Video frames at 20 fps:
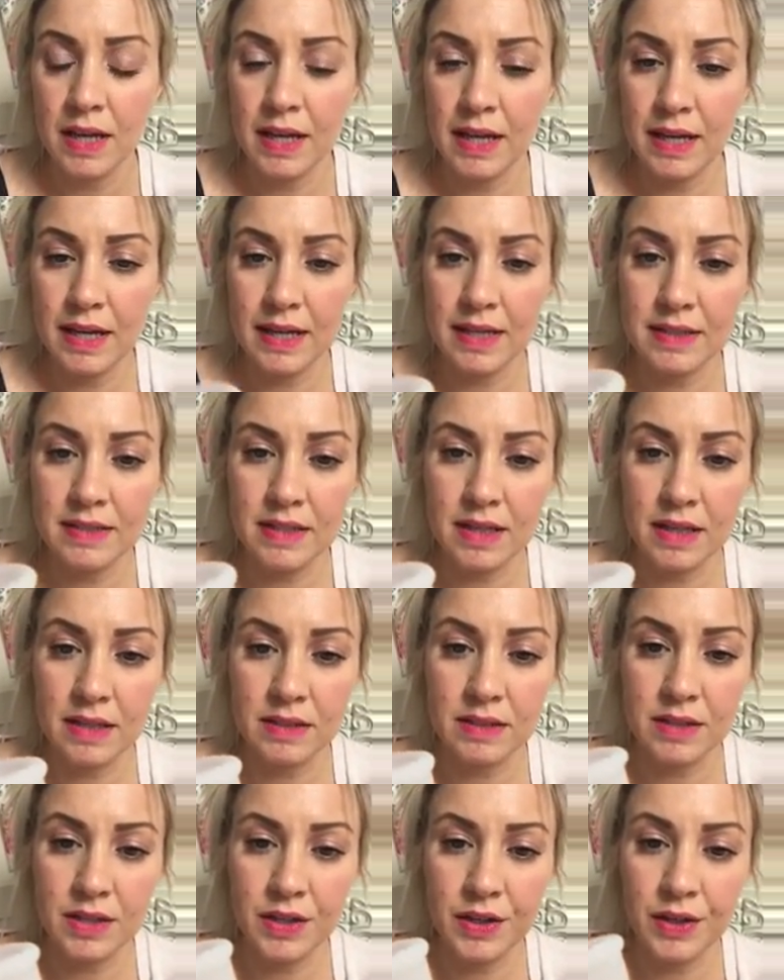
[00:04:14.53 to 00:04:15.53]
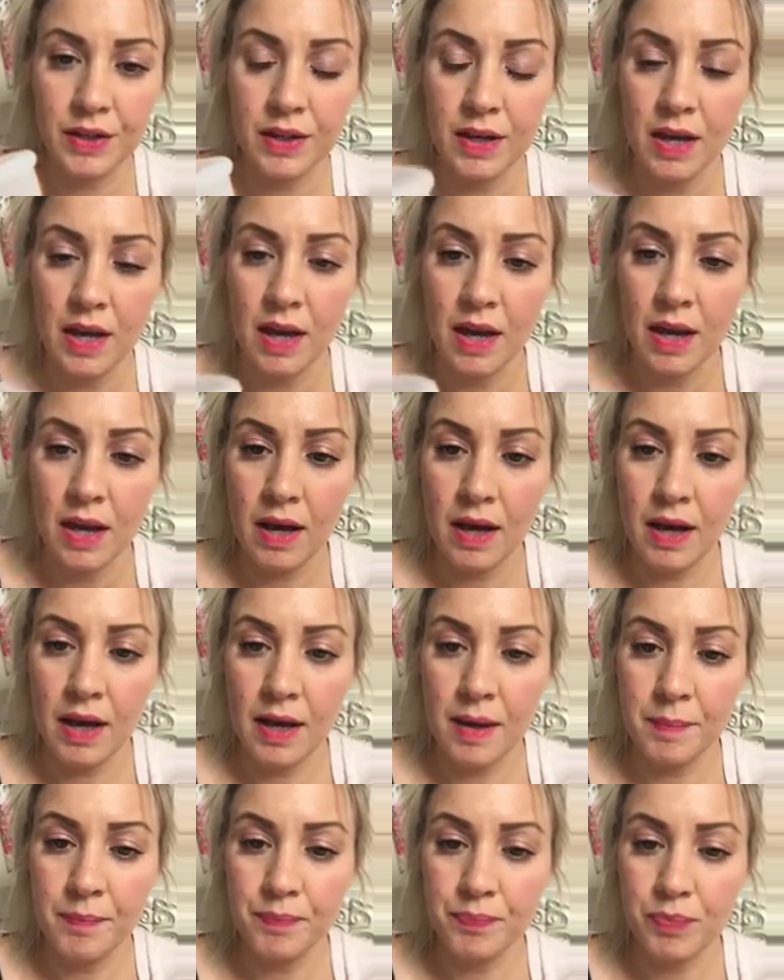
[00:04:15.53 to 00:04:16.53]
easier to
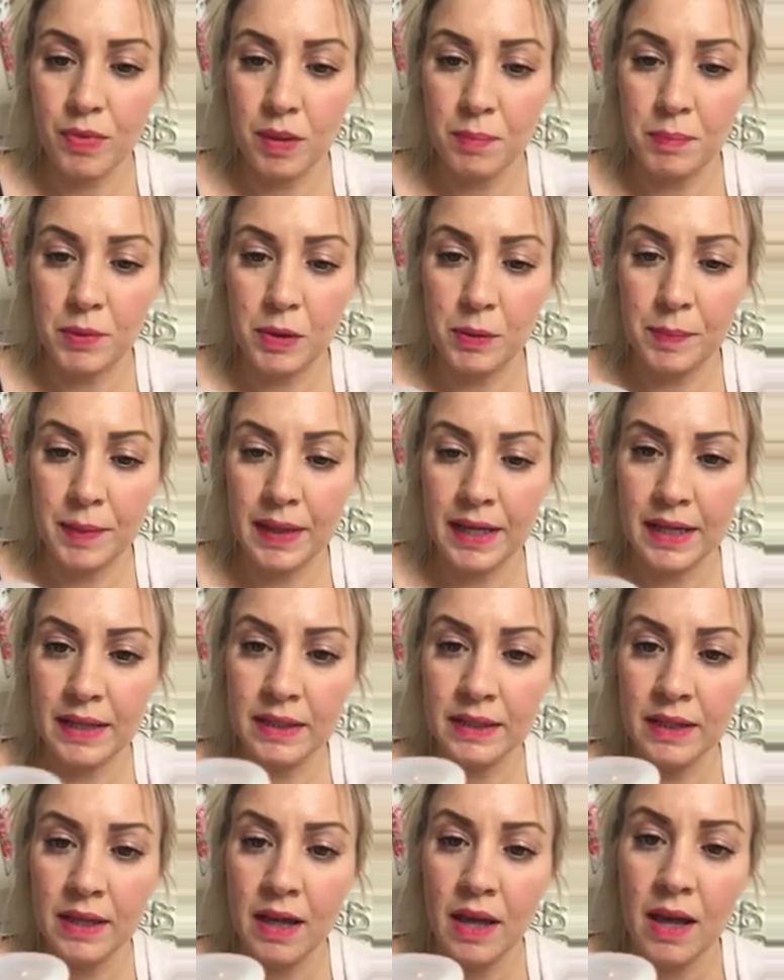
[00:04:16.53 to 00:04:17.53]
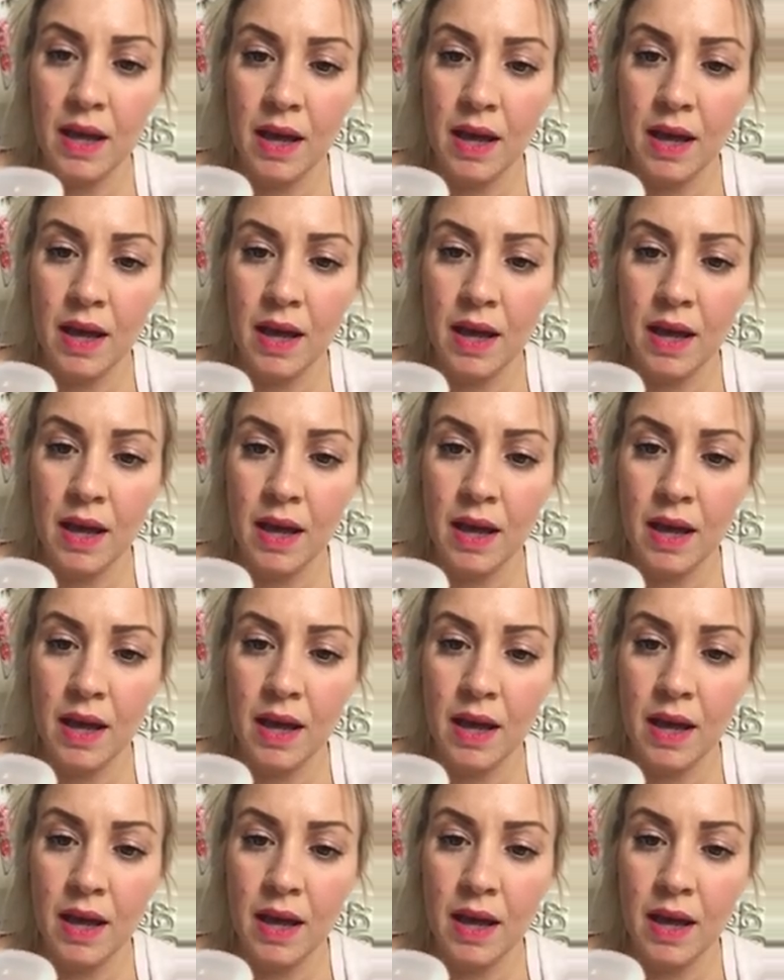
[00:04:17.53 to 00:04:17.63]
pop in.